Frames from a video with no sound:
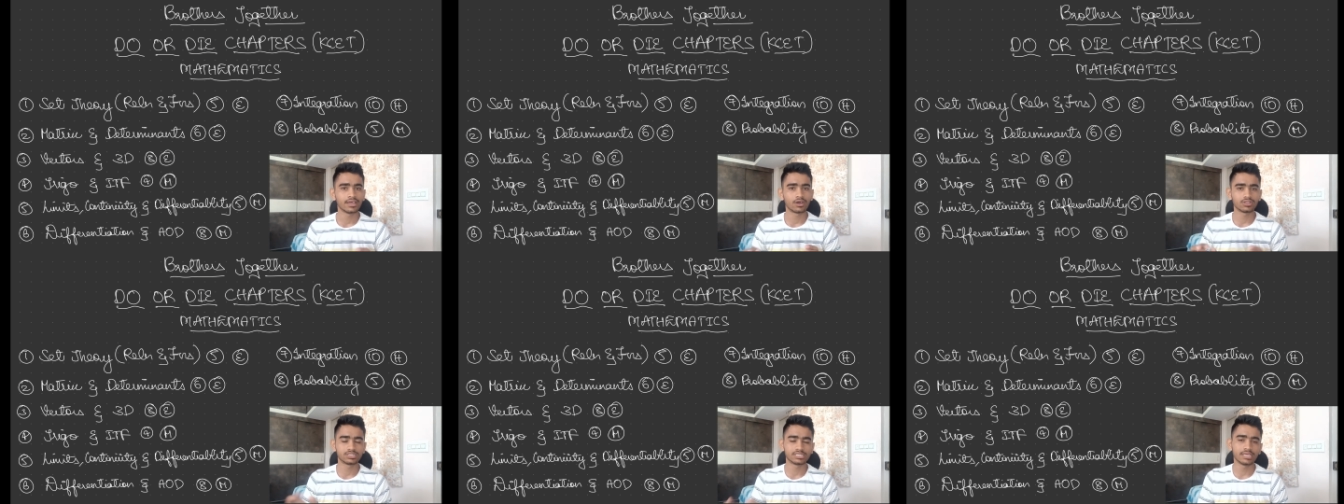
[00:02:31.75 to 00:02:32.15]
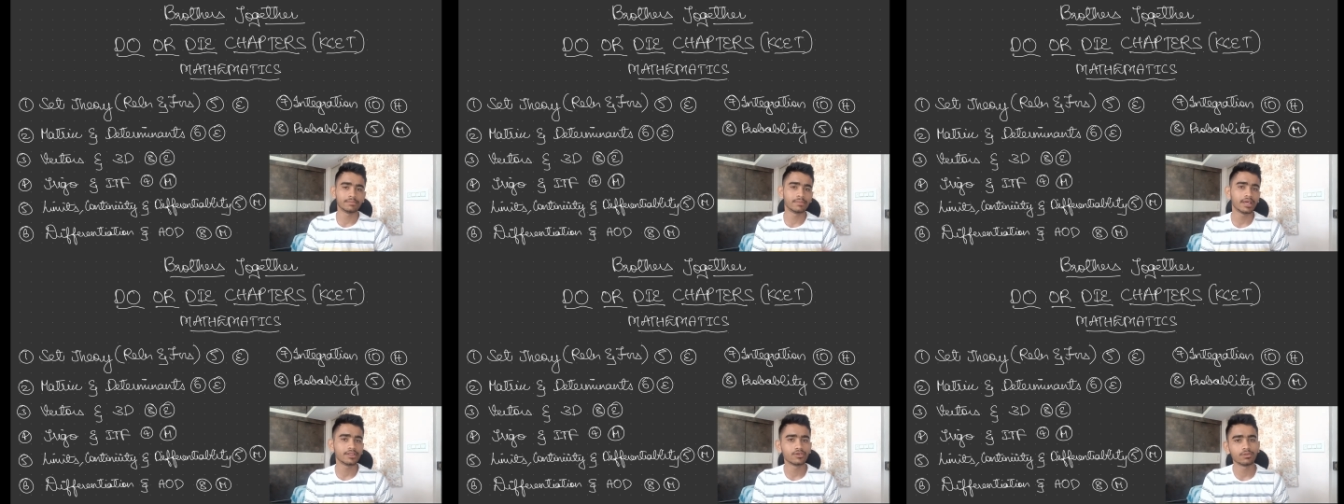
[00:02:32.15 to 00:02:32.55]
on the same
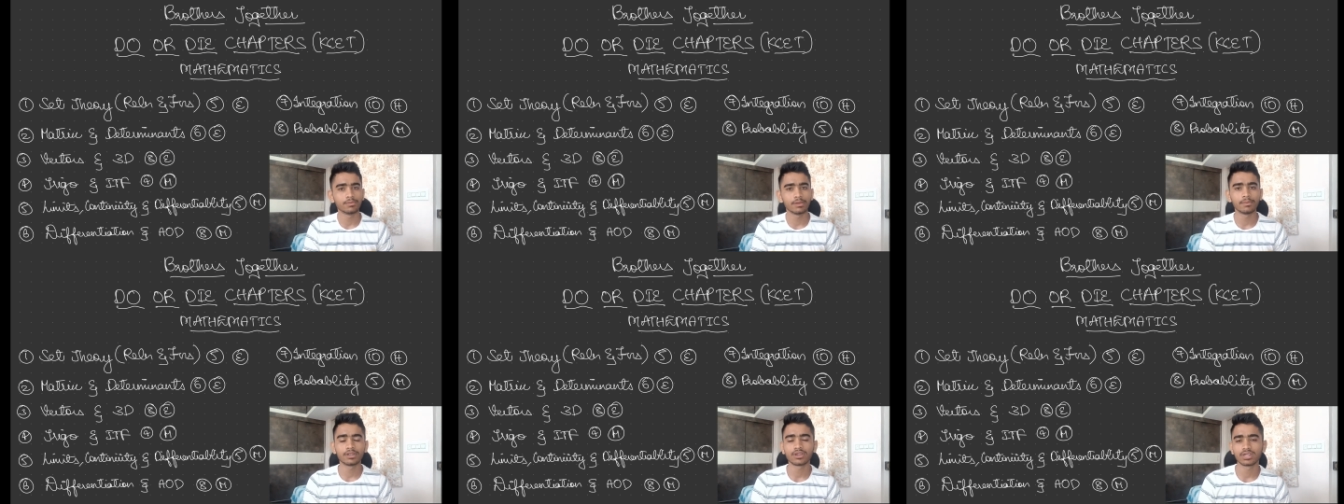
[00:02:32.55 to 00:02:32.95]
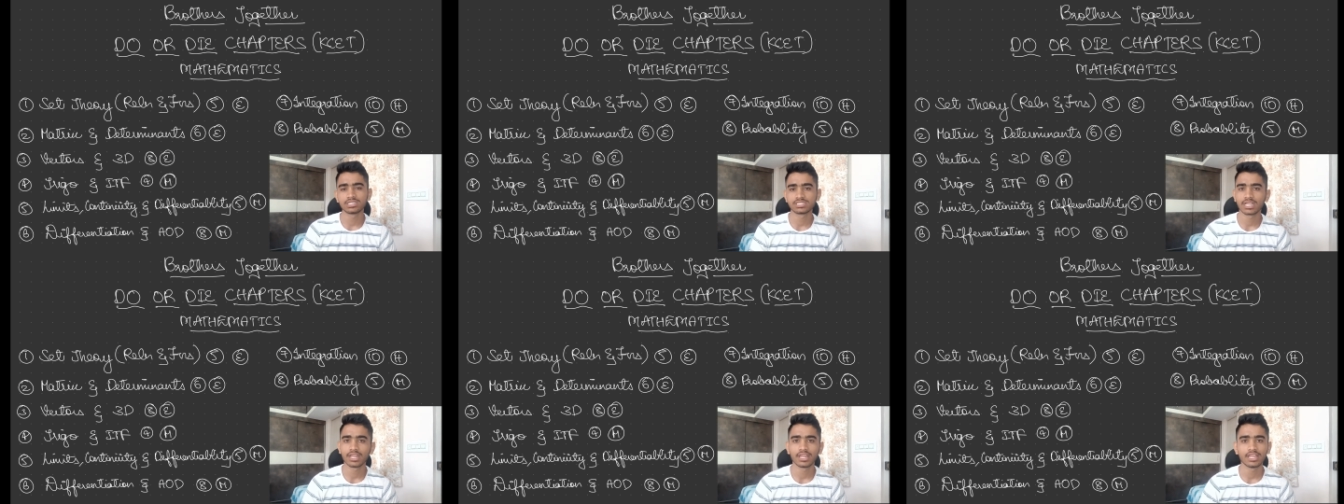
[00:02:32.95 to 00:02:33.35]
line you'll be able to
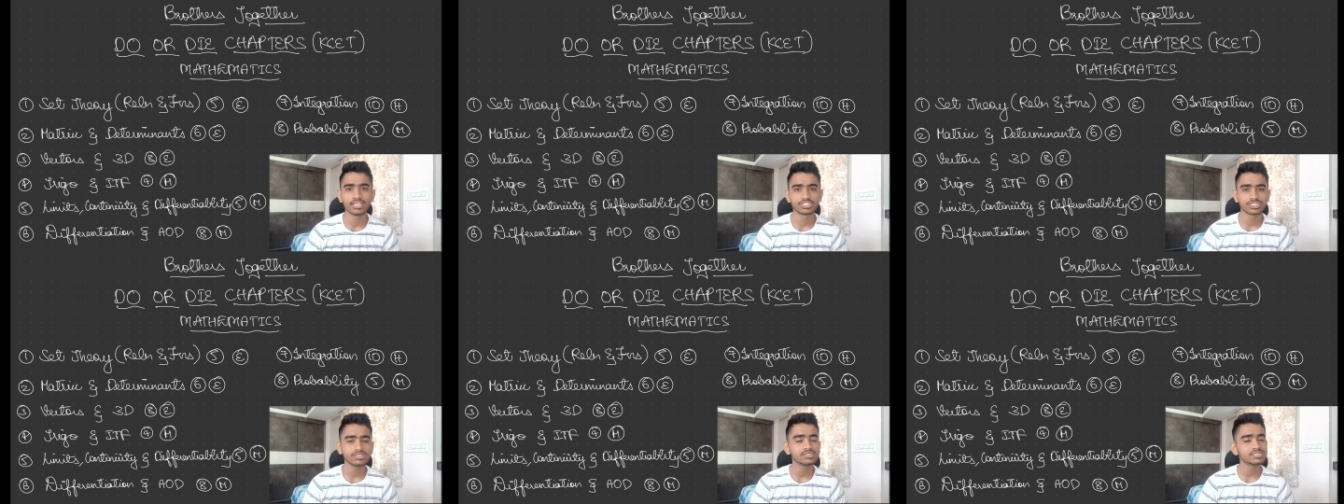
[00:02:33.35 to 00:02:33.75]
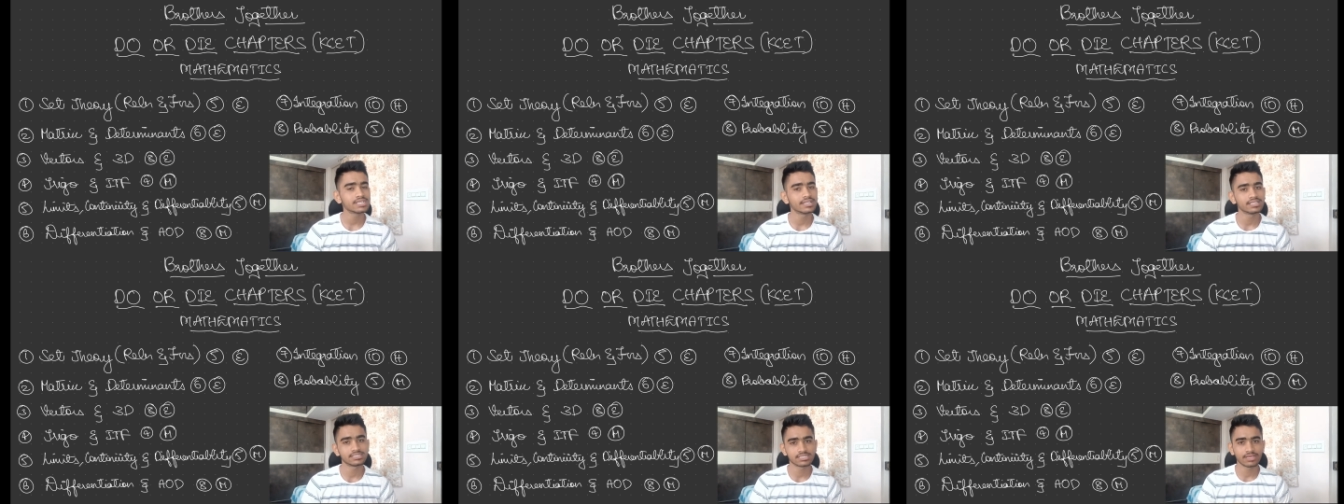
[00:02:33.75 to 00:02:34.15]
understand relations
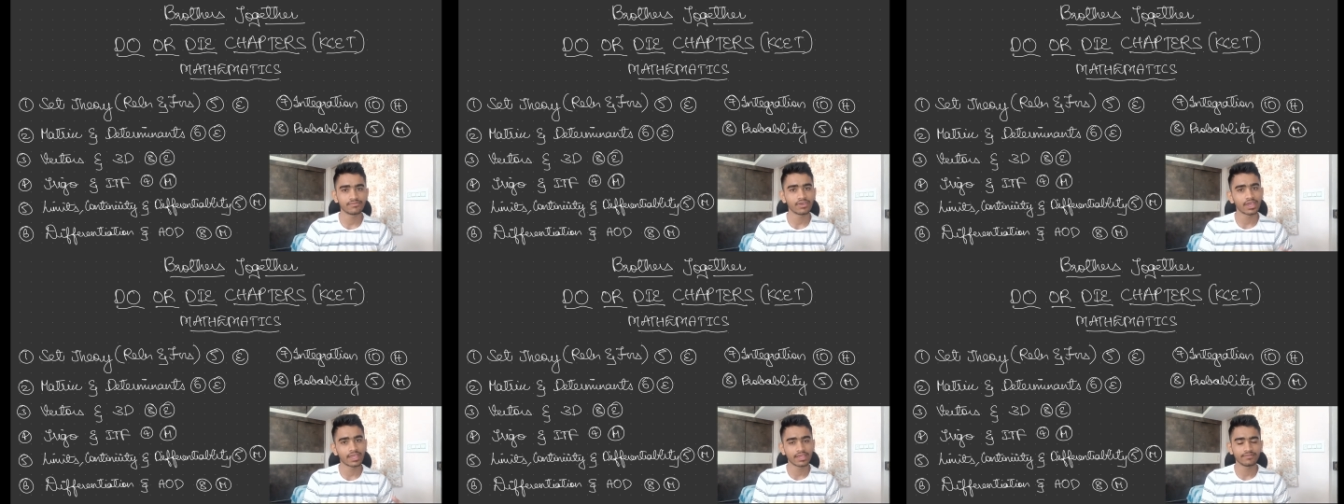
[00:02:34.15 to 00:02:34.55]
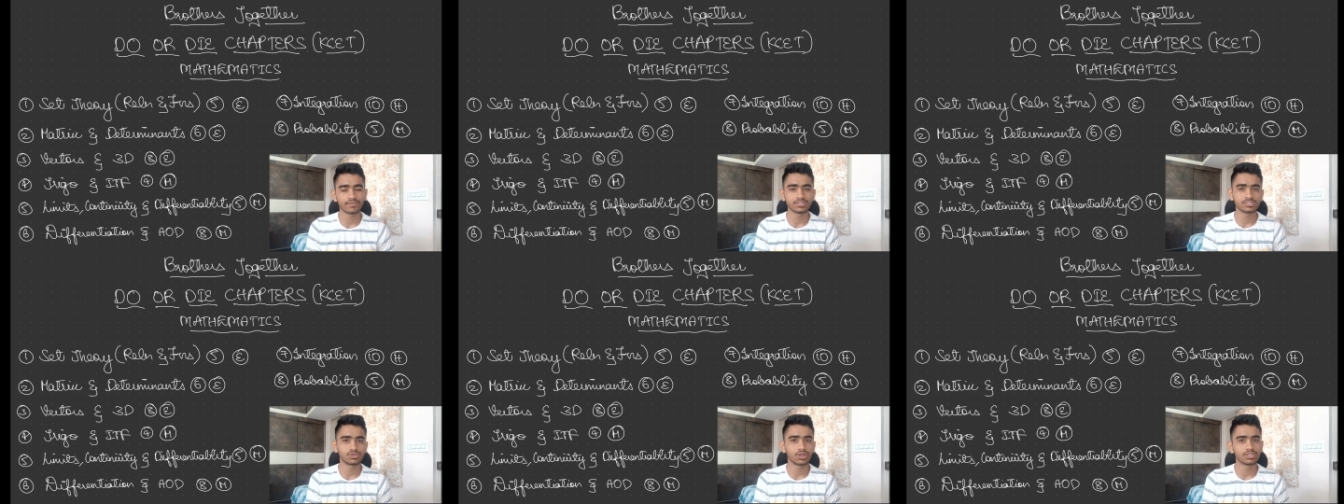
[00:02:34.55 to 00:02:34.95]
and in the same way again
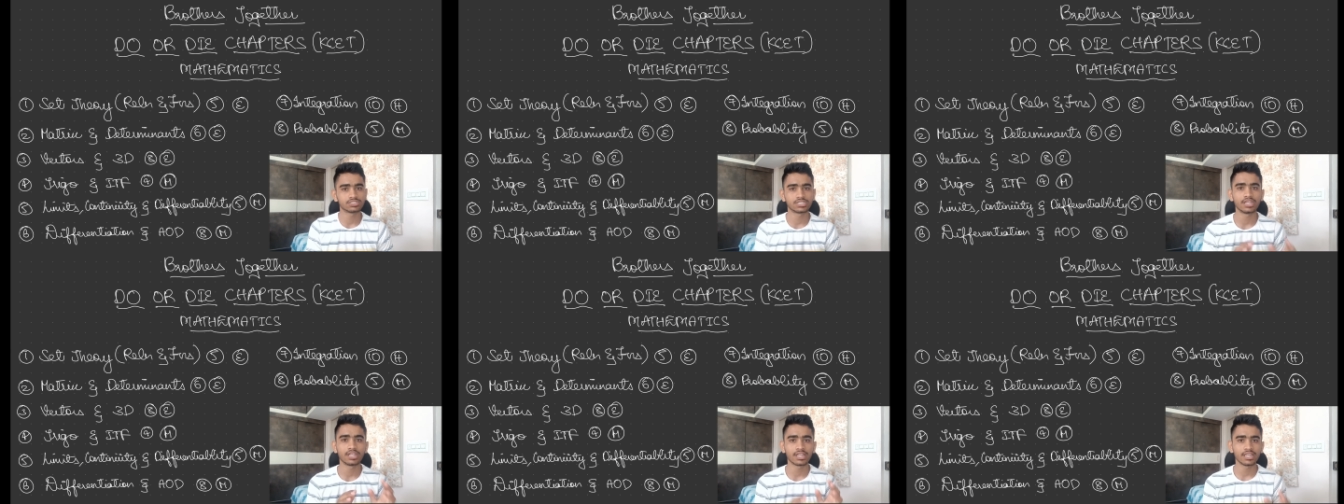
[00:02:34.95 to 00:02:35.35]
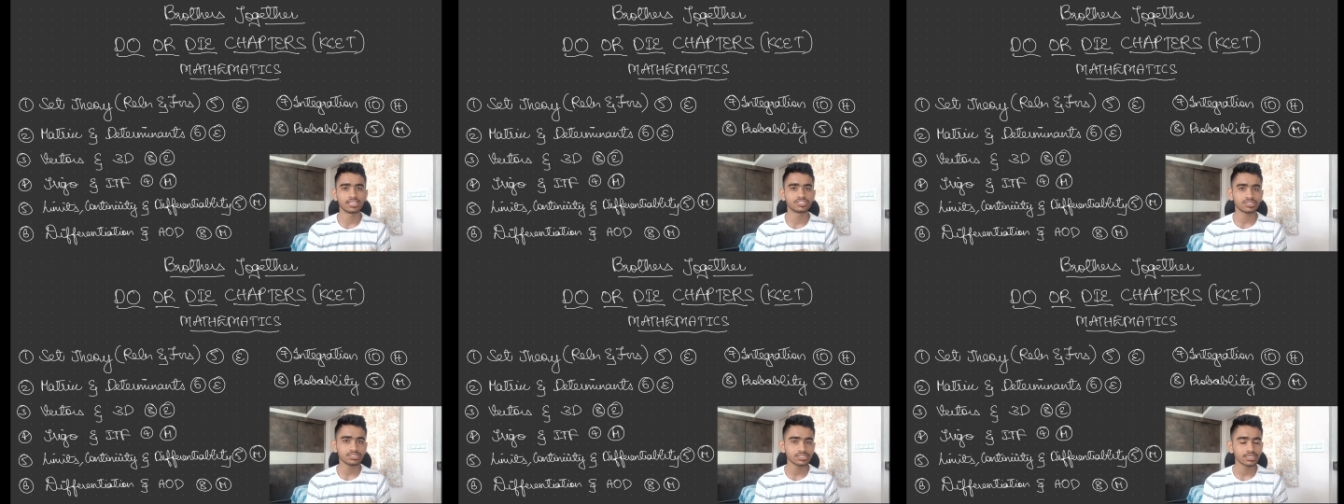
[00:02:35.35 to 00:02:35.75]
once you understand
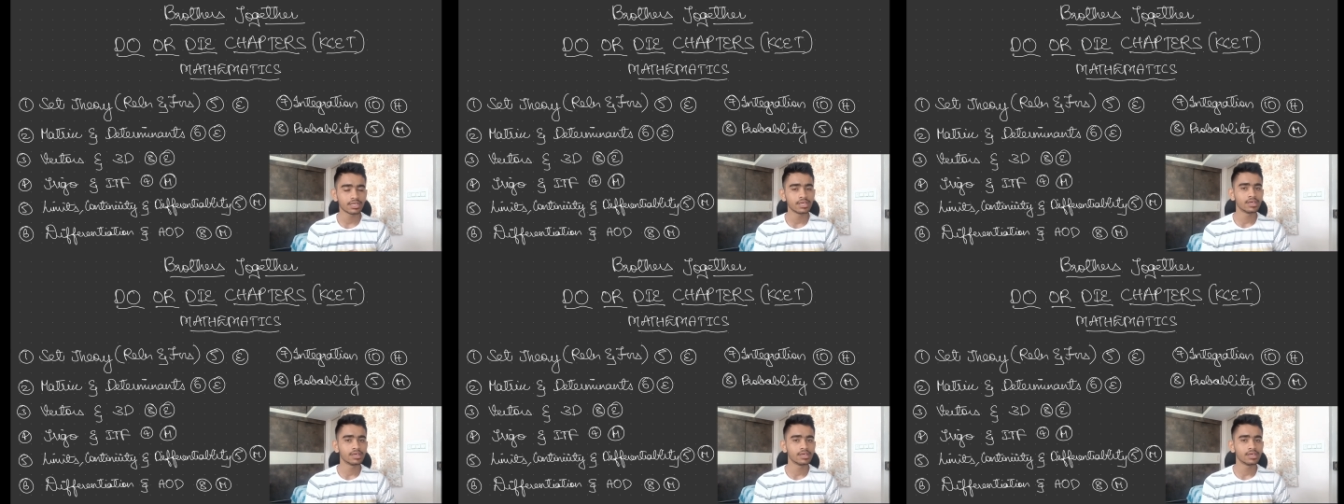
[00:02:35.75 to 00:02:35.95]
relations